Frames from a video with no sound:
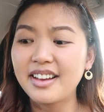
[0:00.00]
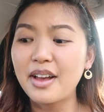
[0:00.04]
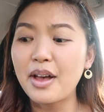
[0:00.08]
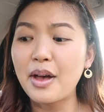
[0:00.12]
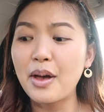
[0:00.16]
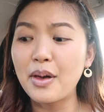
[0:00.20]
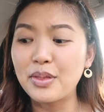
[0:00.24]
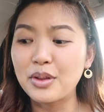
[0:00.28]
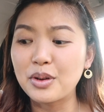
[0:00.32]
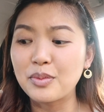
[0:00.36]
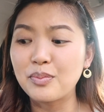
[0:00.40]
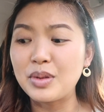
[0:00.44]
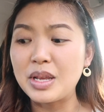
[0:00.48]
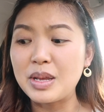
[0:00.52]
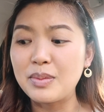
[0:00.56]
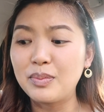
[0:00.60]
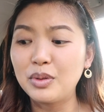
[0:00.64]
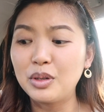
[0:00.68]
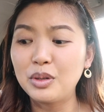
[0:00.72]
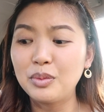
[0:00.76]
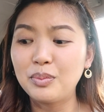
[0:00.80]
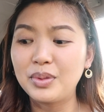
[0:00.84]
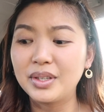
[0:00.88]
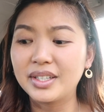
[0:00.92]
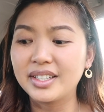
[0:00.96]
other
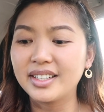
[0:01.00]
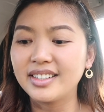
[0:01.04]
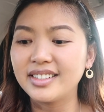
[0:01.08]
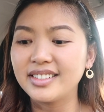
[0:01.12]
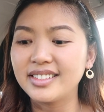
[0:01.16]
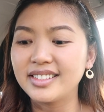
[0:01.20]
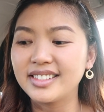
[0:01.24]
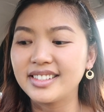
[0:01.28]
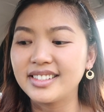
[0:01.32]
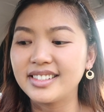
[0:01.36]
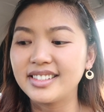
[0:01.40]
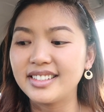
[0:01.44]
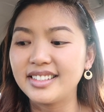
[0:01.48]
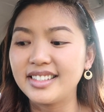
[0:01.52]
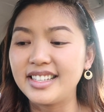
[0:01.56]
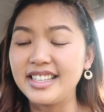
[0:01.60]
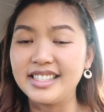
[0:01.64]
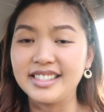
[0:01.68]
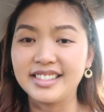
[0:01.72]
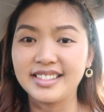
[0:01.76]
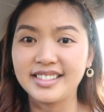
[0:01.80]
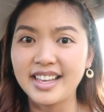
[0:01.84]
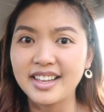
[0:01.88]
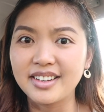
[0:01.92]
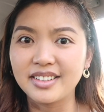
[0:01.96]
people because he
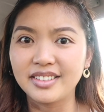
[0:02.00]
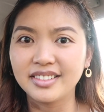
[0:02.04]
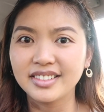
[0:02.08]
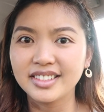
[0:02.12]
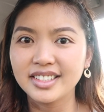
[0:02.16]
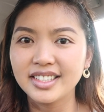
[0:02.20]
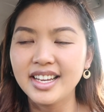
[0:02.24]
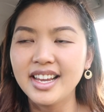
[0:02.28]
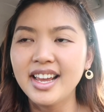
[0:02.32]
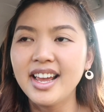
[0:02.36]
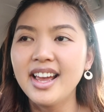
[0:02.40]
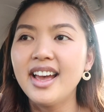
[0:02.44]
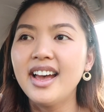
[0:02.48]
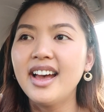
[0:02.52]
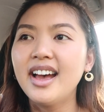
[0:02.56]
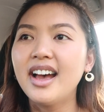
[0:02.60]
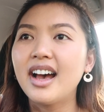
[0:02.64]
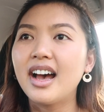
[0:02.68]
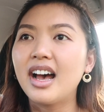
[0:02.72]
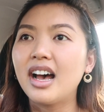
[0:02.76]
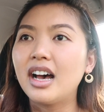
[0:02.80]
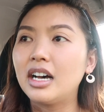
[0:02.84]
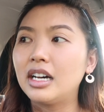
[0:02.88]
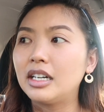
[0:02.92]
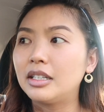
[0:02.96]
settled.
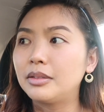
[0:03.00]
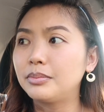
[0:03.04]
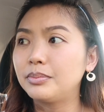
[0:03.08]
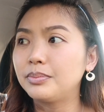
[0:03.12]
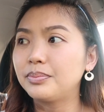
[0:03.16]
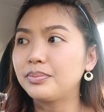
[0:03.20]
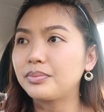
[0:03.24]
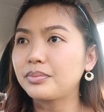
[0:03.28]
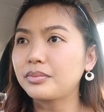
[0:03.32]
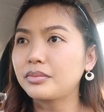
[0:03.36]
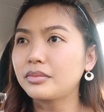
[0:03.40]
And